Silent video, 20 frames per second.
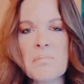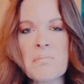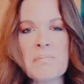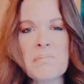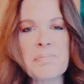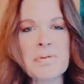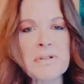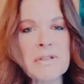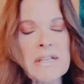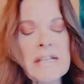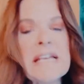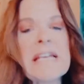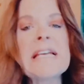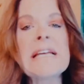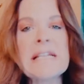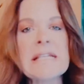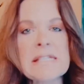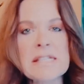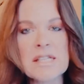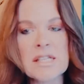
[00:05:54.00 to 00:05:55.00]

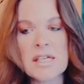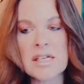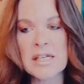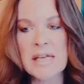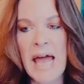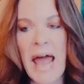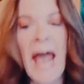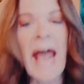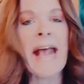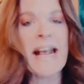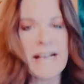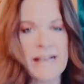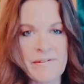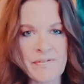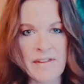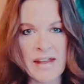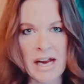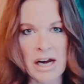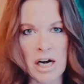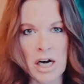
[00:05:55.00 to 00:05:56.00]
please hang in
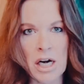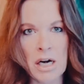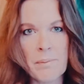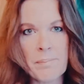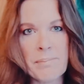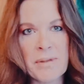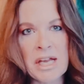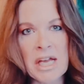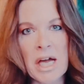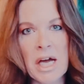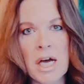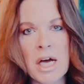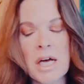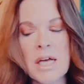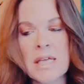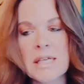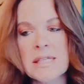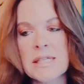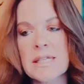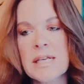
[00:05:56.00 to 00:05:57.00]
there,
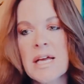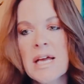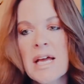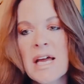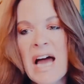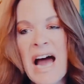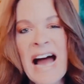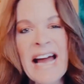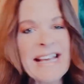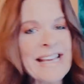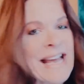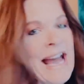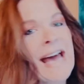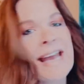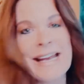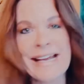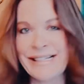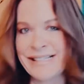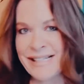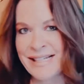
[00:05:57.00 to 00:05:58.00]
because I get
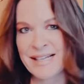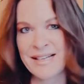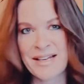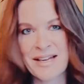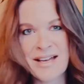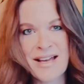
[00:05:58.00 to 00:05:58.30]
it.